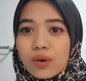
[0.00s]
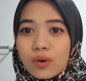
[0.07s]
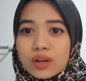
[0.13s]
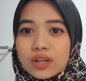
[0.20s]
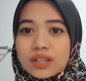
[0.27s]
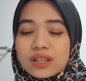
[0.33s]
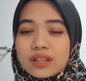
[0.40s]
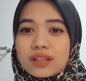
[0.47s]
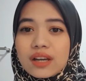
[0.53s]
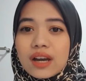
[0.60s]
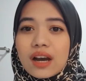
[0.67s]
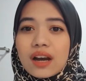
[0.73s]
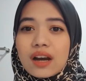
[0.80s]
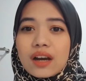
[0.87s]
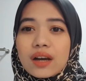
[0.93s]
odor,
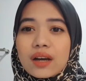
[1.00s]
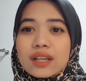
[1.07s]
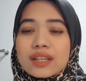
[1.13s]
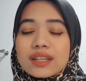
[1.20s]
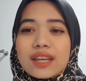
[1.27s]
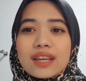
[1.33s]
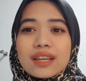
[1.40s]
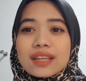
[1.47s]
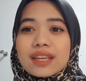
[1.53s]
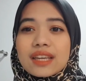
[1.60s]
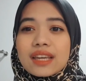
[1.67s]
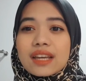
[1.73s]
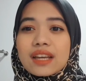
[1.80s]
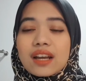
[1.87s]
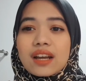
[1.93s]
they
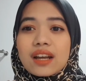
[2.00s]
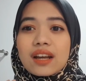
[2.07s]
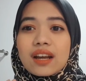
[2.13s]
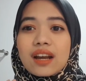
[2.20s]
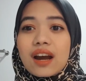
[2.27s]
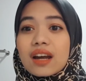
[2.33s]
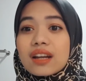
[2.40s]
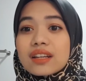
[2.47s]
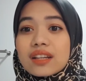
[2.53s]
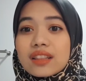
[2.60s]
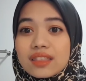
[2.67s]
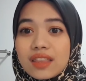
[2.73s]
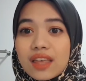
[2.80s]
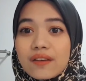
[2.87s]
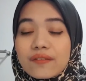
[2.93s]
can't
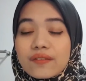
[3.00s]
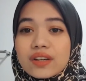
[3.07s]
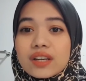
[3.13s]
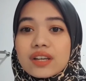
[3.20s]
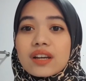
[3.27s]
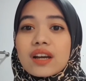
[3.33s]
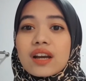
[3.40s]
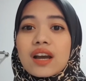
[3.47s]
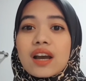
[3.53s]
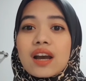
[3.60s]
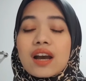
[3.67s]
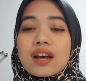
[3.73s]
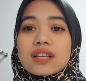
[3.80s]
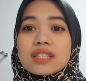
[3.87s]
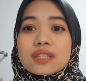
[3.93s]
never
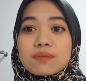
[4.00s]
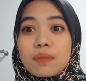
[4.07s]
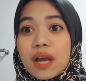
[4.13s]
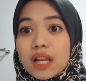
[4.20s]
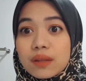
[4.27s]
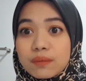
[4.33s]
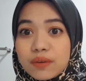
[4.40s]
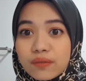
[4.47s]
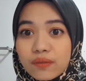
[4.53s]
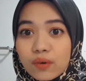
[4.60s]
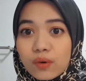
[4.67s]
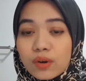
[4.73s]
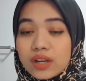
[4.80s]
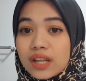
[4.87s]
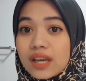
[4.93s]
smell it
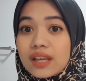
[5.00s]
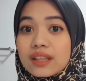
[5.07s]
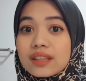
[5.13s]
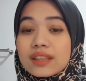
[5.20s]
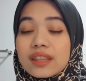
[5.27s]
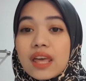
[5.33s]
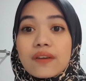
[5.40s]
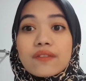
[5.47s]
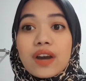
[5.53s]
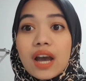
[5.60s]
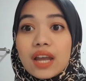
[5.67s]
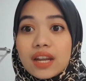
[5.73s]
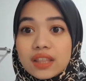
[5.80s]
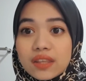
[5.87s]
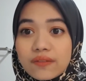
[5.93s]
before. They never
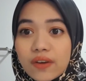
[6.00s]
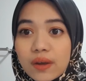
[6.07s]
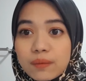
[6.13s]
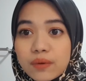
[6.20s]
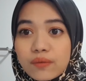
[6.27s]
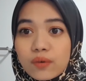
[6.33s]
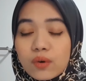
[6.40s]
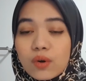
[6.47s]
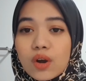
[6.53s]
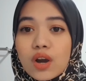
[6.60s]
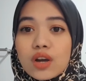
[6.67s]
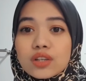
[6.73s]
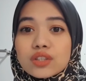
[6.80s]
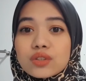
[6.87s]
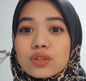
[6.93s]
identified before.
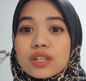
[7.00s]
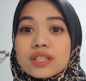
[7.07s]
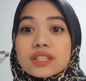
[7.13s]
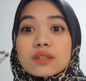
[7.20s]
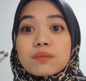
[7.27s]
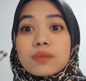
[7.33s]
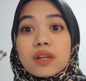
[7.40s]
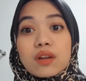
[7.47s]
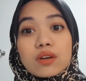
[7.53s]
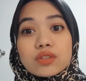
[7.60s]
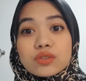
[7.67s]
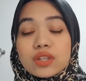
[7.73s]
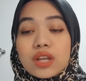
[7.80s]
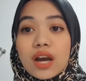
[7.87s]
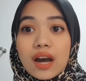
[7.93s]
So this
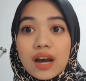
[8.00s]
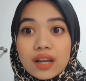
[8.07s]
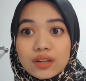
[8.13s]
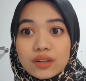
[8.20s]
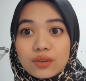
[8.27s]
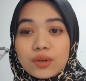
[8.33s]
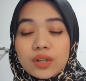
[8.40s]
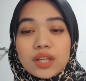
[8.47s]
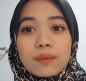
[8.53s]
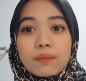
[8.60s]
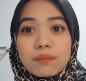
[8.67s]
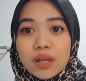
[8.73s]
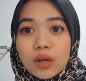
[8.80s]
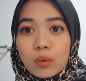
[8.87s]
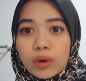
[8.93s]
belongs to the unknown
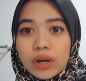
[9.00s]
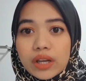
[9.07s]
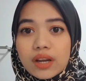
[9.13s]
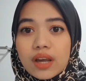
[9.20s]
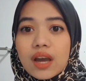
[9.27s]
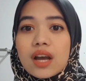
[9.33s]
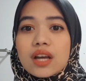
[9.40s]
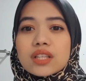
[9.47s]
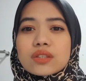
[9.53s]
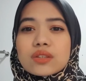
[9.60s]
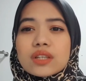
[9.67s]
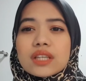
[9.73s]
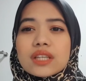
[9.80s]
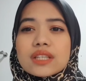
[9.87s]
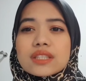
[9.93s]
male one. So
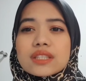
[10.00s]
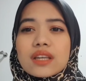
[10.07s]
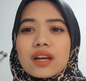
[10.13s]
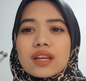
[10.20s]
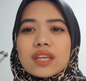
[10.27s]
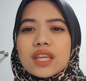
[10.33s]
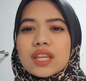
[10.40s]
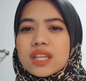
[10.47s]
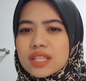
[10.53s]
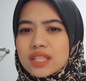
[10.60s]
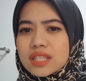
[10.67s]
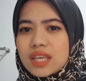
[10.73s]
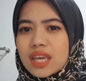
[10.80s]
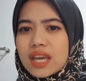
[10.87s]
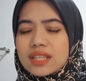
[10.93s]
it is, in
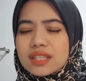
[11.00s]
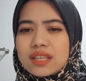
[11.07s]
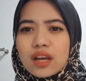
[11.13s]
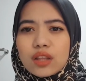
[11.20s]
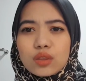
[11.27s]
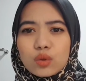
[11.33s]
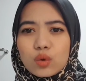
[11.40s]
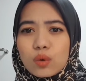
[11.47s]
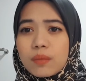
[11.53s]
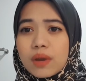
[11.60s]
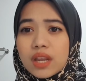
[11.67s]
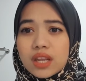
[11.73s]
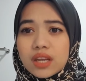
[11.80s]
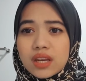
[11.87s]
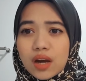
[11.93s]
this case there are too
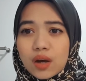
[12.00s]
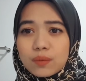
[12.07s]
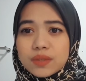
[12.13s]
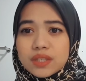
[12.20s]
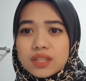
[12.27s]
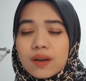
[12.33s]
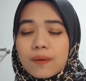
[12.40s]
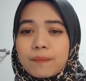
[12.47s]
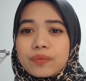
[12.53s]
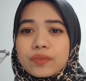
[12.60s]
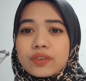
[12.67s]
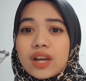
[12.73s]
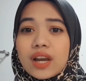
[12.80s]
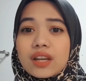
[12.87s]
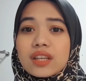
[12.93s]
many doubts
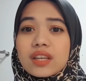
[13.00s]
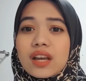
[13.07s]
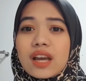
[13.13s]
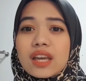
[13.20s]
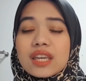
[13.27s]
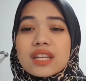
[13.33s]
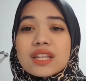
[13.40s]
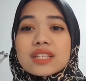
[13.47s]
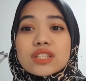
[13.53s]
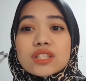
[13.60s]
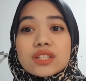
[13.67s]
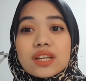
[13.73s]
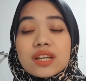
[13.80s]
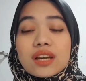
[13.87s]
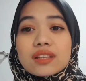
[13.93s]
regarding it
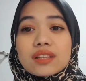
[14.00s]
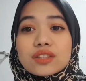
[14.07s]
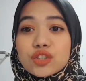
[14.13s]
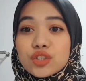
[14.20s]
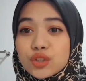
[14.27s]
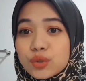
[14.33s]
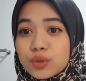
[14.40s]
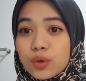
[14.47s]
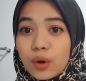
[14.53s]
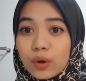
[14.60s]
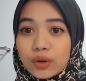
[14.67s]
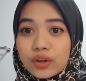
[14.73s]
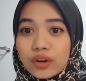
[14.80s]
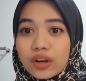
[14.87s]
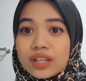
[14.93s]
is true
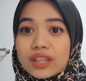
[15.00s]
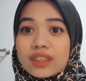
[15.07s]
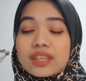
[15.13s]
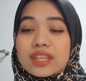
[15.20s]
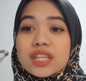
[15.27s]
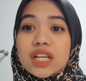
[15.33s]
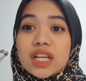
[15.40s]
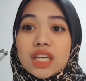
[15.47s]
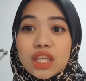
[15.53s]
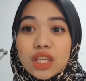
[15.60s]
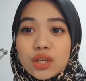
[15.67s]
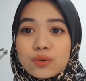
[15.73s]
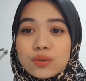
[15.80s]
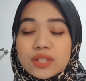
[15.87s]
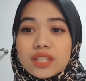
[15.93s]
or not the
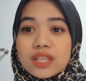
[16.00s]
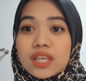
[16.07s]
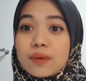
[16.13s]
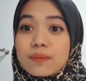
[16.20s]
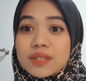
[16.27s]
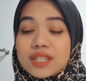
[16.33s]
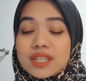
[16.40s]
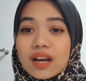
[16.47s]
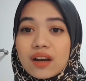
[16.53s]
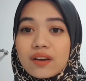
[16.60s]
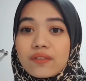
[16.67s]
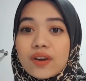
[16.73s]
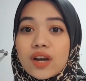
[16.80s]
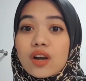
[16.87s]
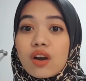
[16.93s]
accused
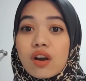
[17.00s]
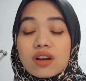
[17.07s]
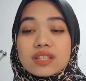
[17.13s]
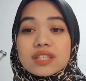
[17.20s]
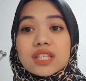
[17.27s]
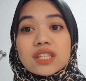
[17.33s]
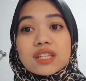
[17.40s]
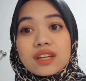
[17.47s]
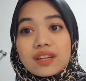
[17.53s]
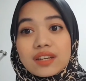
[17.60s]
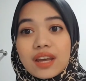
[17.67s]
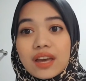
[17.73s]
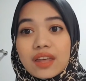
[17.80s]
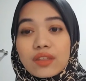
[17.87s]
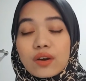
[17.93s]
himself causing the
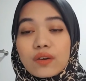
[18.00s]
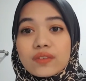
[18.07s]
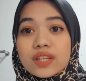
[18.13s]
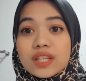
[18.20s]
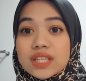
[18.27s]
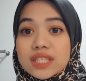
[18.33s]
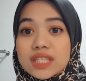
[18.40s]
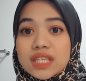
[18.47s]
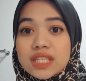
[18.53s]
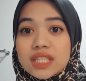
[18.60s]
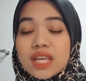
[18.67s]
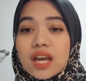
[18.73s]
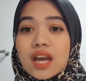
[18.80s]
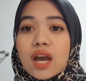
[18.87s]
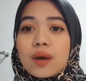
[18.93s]
death of the
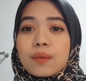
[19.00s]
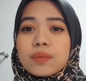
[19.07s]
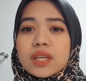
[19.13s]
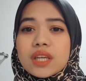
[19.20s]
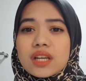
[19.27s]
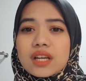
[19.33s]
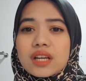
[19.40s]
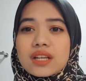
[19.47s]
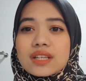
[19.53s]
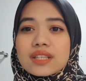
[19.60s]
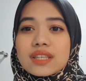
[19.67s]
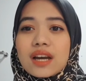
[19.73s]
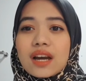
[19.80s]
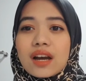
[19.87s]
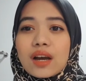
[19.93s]
disease,
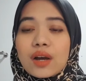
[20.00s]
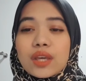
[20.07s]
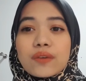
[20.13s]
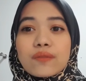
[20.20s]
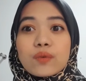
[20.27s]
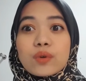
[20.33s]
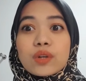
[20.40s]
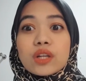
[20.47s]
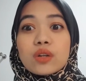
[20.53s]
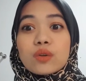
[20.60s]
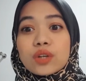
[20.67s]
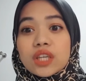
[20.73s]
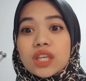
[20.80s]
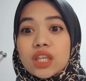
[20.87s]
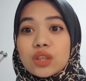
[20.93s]
because if we
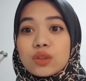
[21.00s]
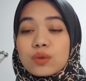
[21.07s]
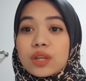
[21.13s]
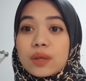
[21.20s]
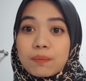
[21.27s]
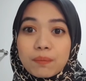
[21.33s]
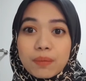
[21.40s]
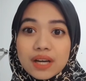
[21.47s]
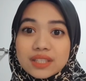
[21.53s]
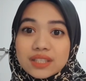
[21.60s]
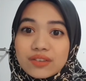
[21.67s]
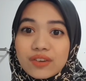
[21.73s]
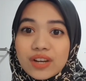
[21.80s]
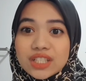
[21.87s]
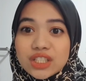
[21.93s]
look into the past
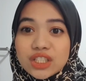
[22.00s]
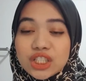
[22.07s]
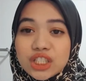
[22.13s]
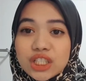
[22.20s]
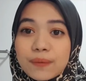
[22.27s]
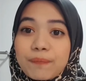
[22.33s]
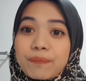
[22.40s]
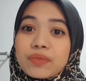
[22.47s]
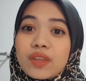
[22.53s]
relationship